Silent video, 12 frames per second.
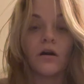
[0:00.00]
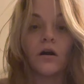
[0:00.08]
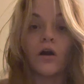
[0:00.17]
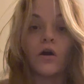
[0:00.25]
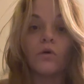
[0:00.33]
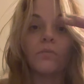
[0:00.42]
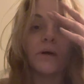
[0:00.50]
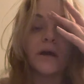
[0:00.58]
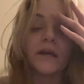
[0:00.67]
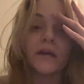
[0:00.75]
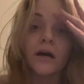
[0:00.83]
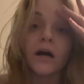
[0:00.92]
oh my
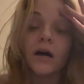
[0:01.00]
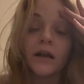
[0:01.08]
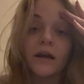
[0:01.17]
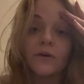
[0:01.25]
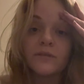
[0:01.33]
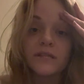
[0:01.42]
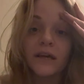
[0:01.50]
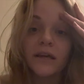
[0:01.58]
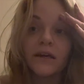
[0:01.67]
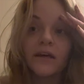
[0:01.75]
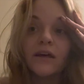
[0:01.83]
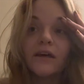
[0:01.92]
God. I was like,
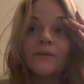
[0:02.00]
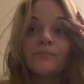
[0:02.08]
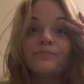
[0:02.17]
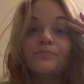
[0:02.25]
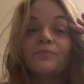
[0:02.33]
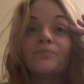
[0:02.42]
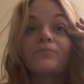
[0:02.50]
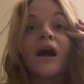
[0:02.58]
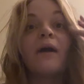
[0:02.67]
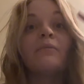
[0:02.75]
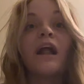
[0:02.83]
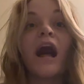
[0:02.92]

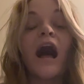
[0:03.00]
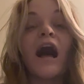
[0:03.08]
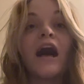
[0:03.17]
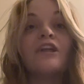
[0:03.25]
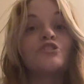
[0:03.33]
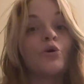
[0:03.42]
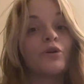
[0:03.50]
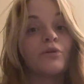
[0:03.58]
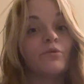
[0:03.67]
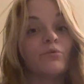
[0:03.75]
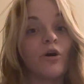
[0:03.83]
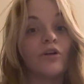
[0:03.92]
I mean, don't get
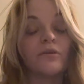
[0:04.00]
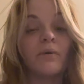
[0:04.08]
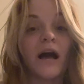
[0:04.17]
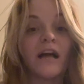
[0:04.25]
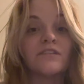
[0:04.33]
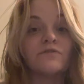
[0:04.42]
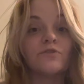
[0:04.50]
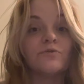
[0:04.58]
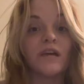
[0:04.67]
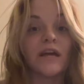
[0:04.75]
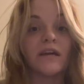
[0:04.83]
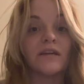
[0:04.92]
me wrong, the past few
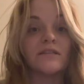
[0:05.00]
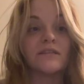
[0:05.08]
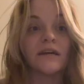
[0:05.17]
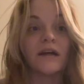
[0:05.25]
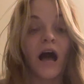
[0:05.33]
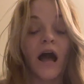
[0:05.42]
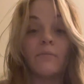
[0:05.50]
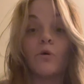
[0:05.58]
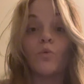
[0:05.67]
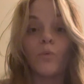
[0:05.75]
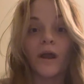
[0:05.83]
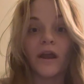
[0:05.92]
days, like, I'm
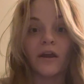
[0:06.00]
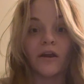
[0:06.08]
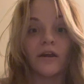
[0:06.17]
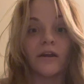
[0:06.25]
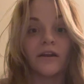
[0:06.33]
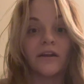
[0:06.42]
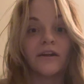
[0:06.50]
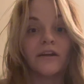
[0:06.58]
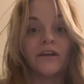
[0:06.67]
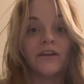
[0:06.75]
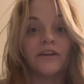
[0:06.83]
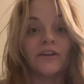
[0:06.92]
aware,
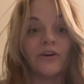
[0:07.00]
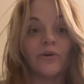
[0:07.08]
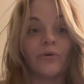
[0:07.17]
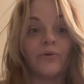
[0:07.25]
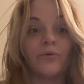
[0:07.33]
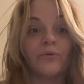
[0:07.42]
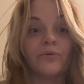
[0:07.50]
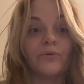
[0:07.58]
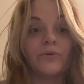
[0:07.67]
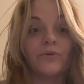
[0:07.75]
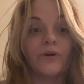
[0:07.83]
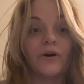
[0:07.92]
you know,
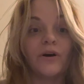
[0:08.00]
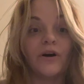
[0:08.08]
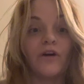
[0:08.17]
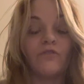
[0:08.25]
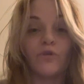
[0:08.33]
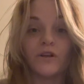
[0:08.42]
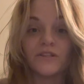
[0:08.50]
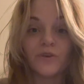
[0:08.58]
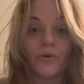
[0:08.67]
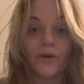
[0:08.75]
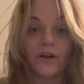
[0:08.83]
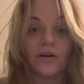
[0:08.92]
of what's
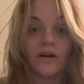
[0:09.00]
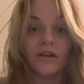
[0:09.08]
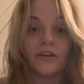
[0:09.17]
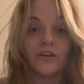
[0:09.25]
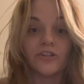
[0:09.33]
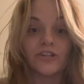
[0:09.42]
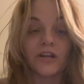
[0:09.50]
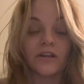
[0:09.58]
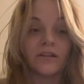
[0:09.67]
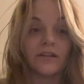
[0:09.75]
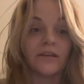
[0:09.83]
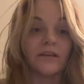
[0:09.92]
going on
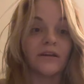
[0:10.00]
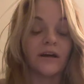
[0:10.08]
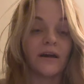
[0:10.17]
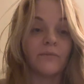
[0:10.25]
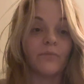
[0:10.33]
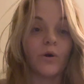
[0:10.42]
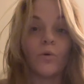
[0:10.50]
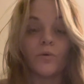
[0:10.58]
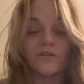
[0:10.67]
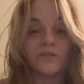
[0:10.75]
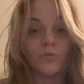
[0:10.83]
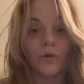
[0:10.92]
energetically. I'm
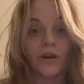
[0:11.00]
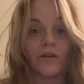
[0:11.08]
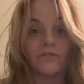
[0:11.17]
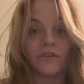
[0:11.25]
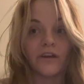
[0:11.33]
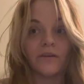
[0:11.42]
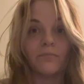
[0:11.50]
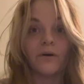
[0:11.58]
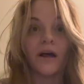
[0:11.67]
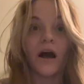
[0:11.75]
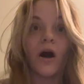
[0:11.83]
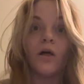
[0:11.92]
always aware of it,
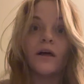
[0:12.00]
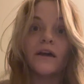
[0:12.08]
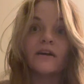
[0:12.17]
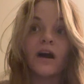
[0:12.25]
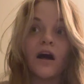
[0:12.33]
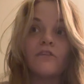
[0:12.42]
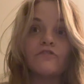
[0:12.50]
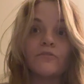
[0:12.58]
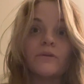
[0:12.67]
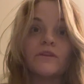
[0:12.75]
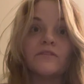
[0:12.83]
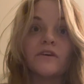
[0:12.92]
but all I got from
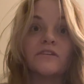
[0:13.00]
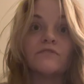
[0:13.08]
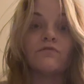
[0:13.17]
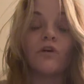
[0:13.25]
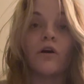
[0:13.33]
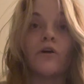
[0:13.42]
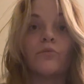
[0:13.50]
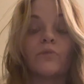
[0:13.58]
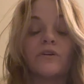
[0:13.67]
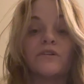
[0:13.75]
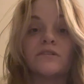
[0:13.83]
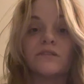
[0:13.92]
it thus far
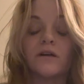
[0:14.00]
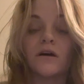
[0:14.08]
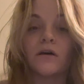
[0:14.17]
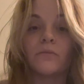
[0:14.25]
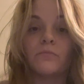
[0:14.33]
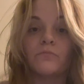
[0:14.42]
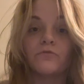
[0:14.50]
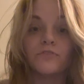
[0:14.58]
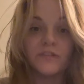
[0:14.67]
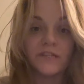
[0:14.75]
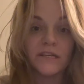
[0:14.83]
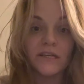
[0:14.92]
was um,
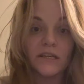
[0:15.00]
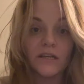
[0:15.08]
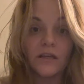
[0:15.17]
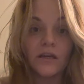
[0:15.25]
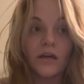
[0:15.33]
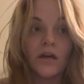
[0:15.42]
fatigue